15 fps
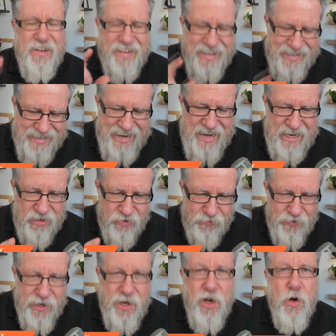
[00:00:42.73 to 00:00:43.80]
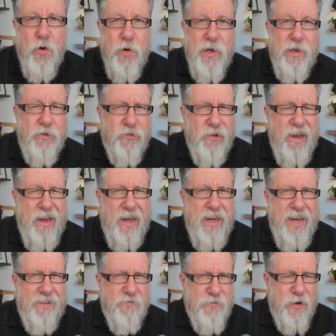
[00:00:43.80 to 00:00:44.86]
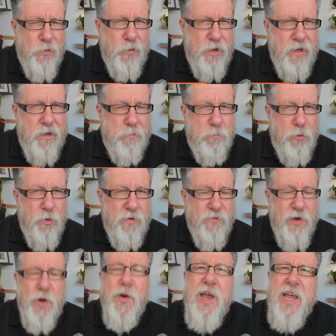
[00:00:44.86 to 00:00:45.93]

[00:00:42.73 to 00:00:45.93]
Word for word: And today's video is a very important video.